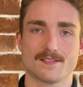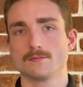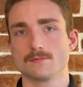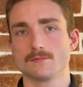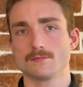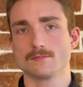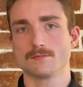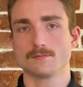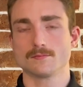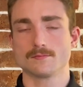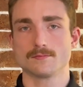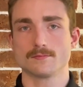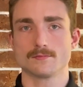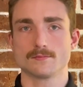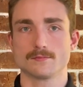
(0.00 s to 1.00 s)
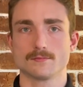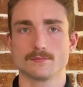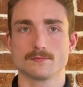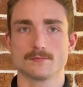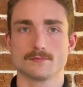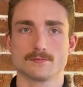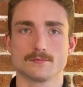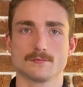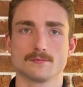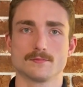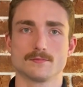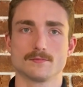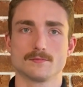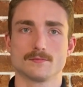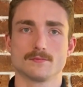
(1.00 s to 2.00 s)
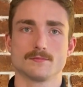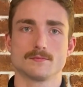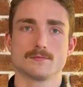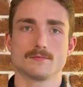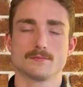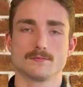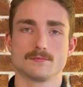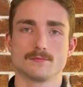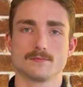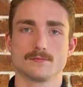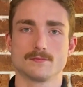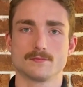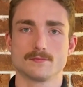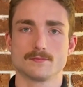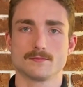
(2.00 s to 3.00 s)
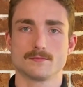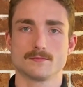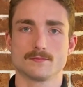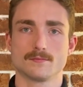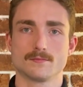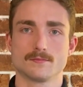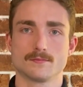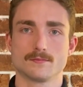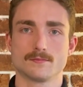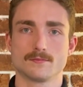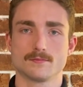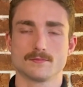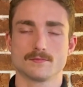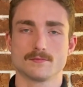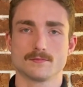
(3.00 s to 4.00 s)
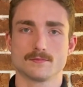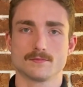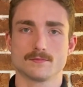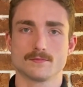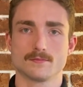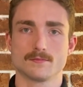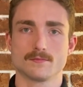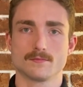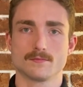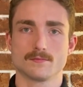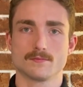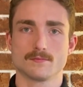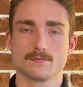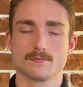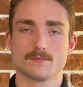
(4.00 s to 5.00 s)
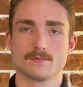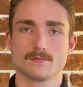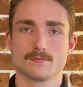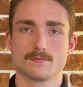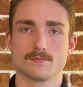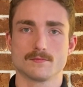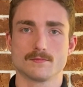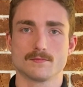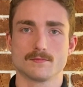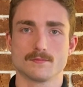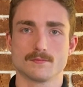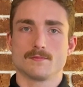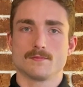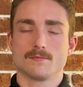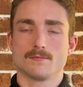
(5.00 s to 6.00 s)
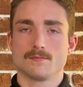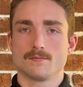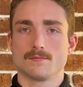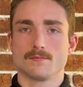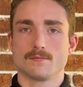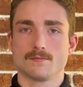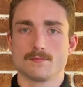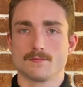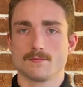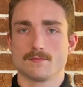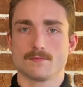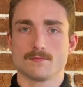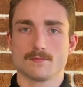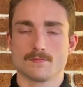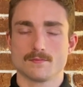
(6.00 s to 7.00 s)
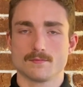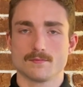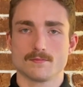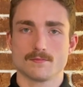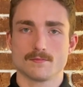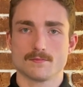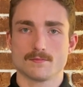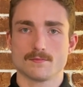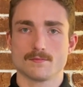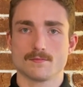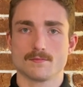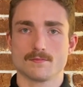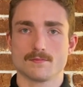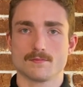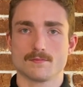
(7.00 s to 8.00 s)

(silent)